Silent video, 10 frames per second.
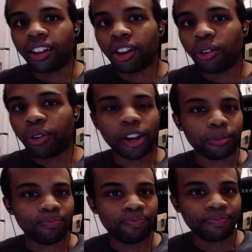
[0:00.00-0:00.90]
Well,
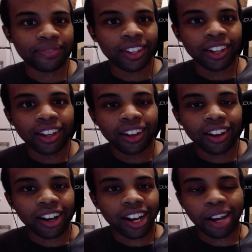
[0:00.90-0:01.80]

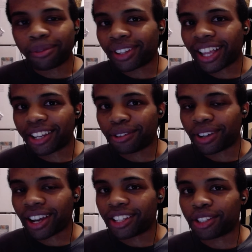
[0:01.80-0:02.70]
I'm glad you
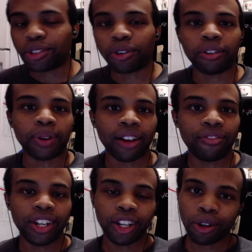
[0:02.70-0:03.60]
guys enjoy my
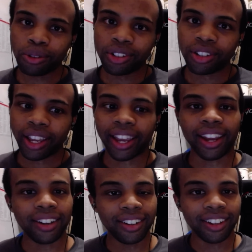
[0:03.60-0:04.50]
videos,
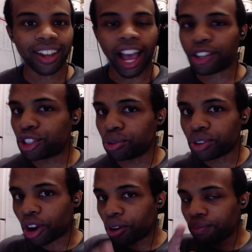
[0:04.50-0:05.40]
and as you
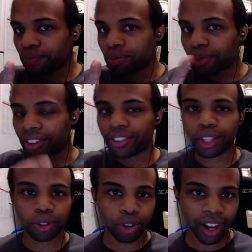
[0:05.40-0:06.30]
know, my
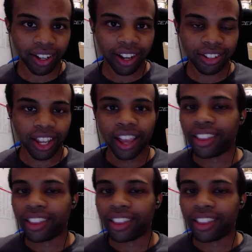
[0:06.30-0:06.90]
fellow Dragonites,